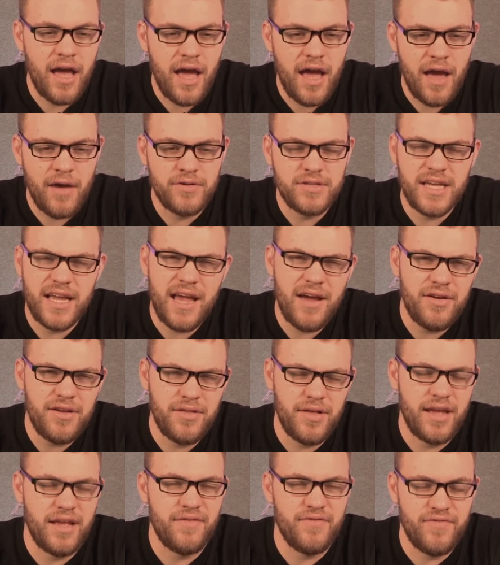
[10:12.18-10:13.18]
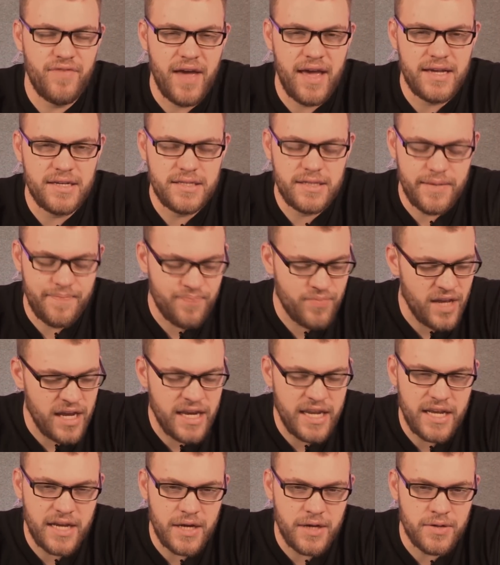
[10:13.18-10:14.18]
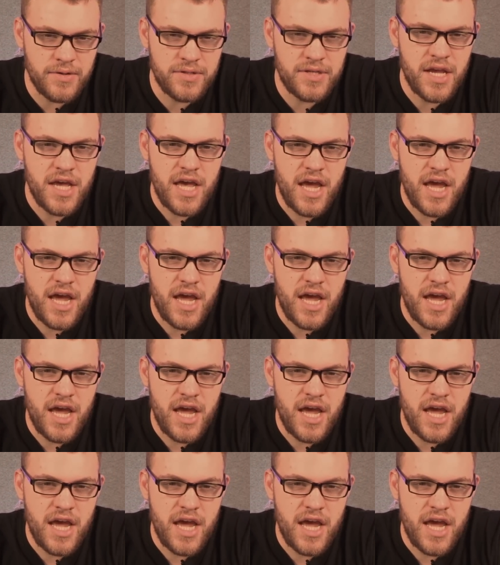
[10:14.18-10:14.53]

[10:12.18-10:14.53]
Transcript: like, how are you liking FaZe? And he goes,